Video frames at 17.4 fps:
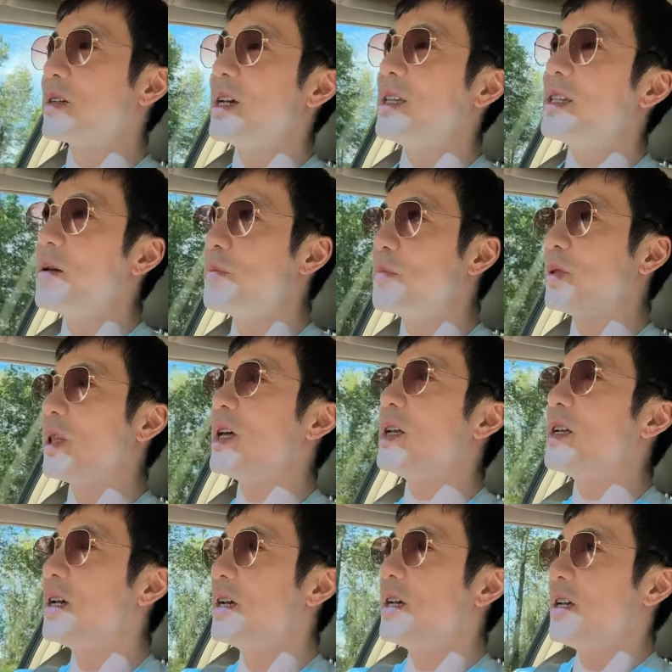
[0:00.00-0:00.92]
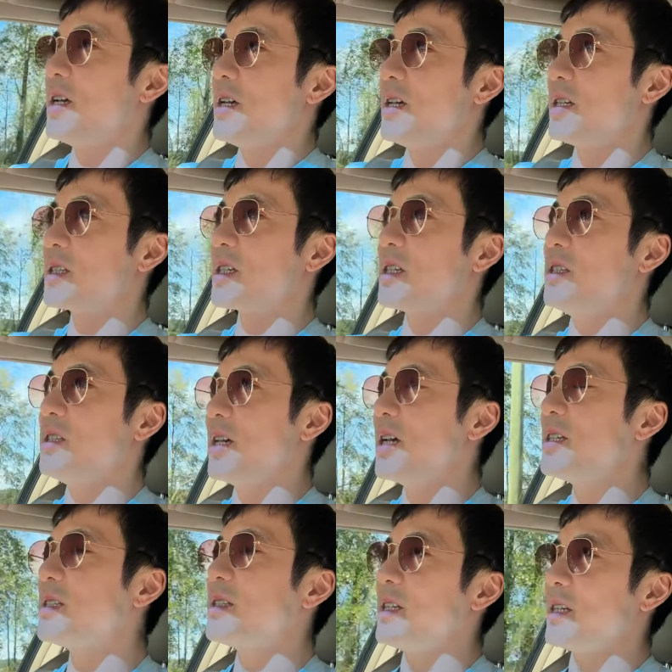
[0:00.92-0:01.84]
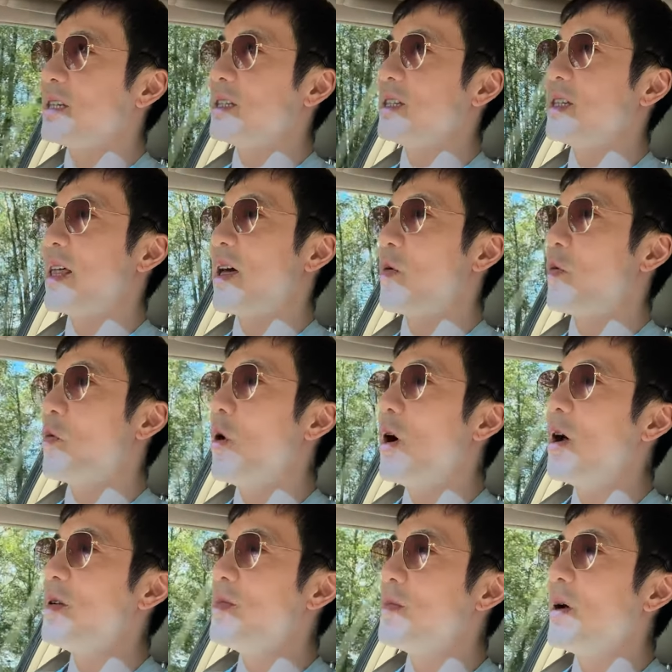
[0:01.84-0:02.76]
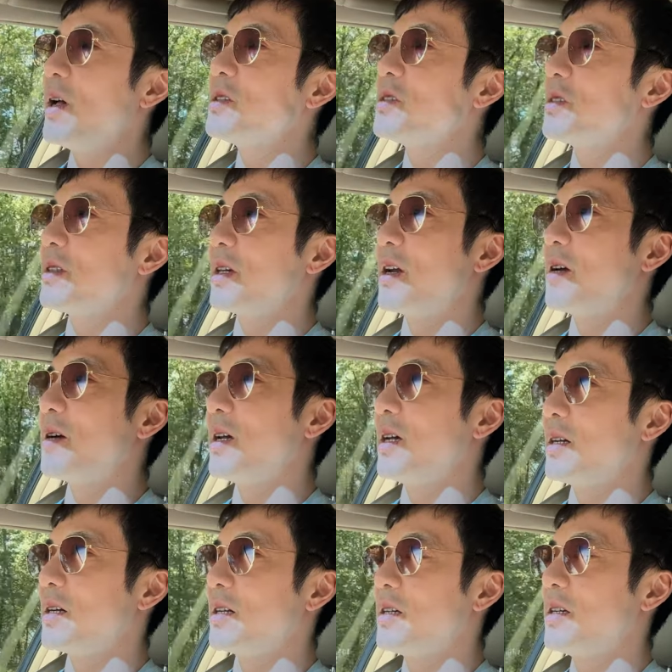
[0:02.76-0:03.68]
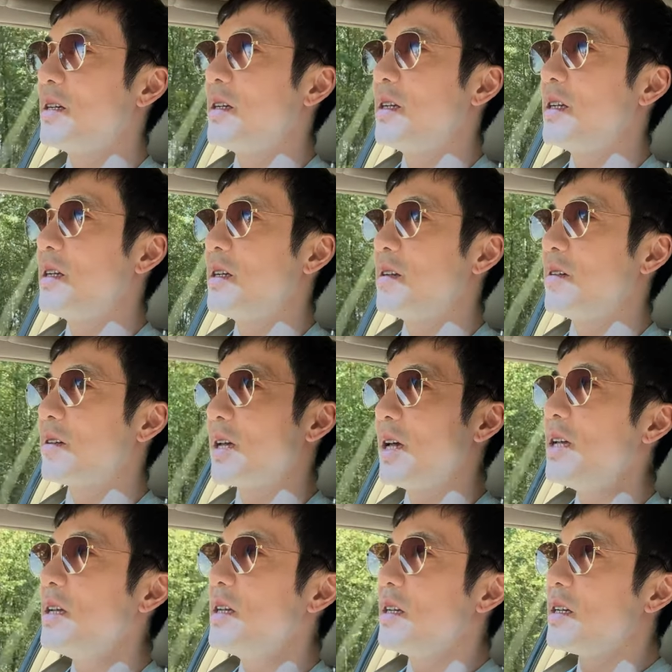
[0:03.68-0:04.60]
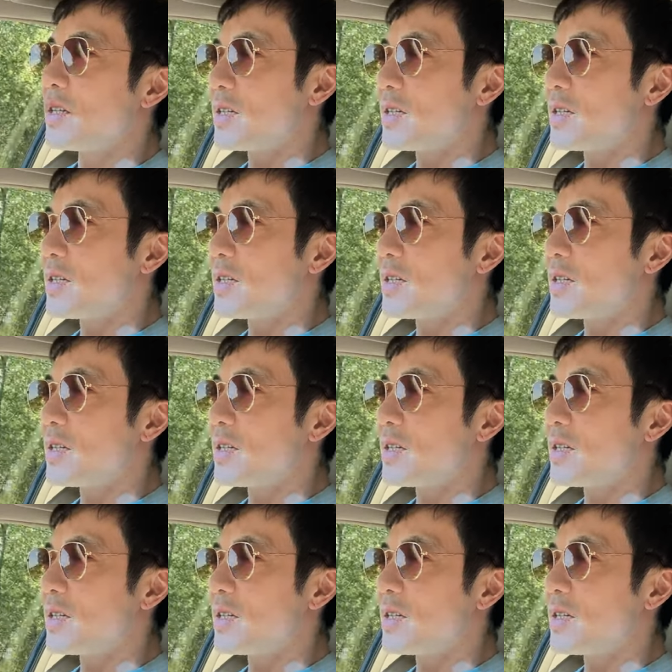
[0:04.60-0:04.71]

Okay, that blood is congesting in that one muscle area, okay?